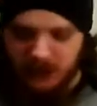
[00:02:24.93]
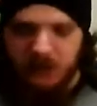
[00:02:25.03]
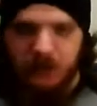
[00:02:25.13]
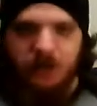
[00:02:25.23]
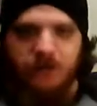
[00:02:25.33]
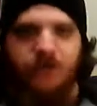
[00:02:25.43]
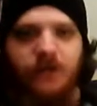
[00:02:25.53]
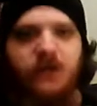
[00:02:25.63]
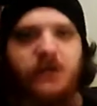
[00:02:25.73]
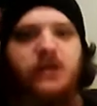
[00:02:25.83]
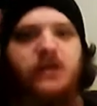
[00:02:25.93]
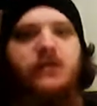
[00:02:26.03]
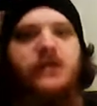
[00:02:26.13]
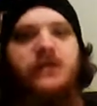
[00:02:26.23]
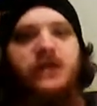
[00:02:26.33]
And finally,
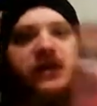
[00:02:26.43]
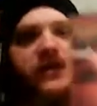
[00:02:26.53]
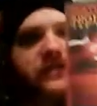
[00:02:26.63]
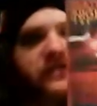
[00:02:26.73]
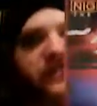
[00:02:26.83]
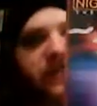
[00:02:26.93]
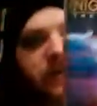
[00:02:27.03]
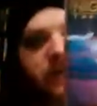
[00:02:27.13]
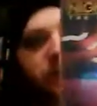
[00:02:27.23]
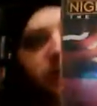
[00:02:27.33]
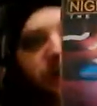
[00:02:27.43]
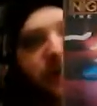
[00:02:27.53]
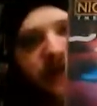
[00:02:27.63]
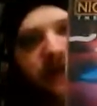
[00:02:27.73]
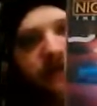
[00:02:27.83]
I've been getting into Saturday Night
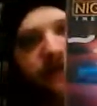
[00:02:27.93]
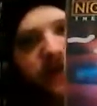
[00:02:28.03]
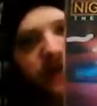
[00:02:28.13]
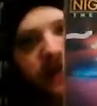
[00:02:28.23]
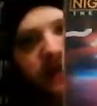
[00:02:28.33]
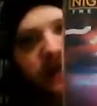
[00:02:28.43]
Live a lot.